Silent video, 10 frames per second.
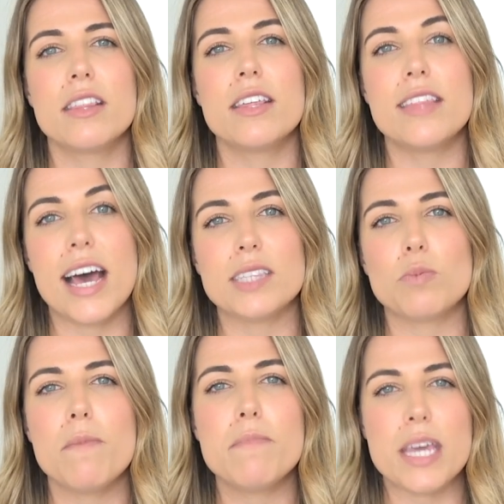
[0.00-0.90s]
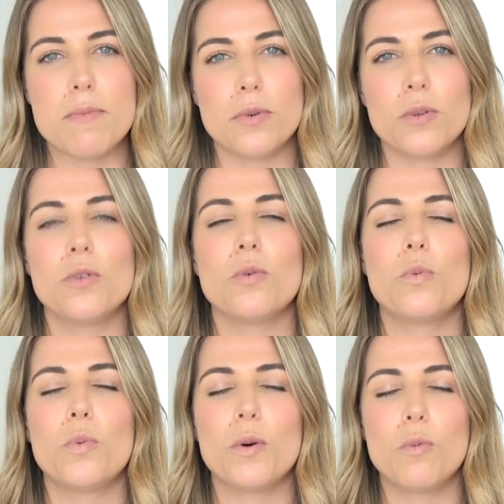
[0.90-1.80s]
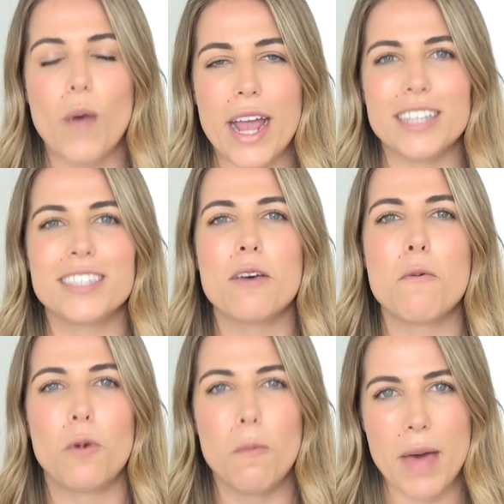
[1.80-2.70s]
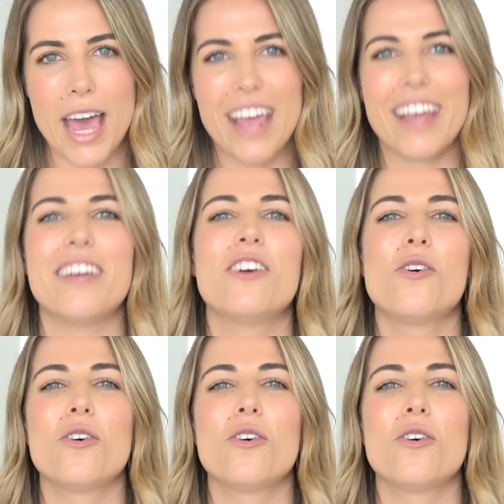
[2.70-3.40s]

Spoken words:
then that's when people will wait, will pay